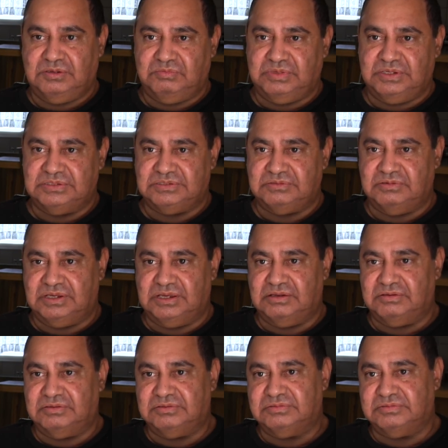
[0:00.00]
be still
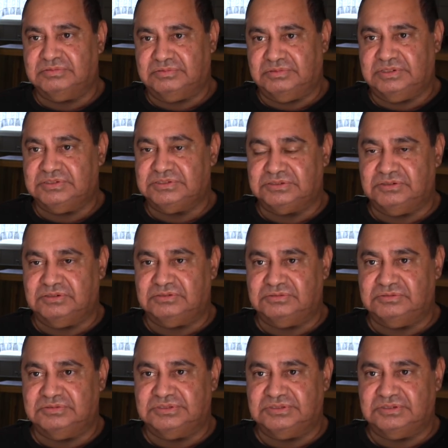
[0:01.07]
going in
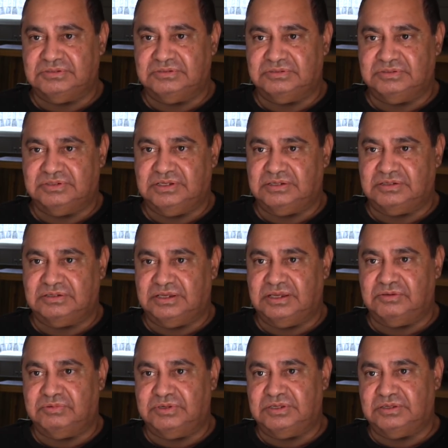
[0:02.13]
circles and getting
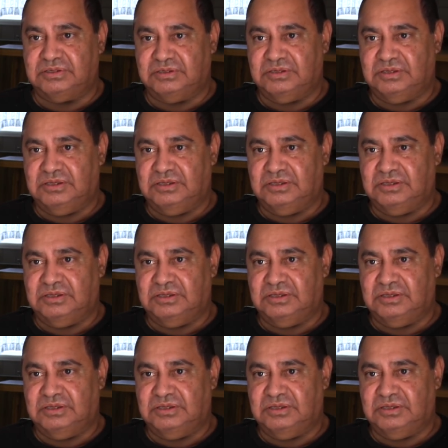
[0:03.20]
nowhere.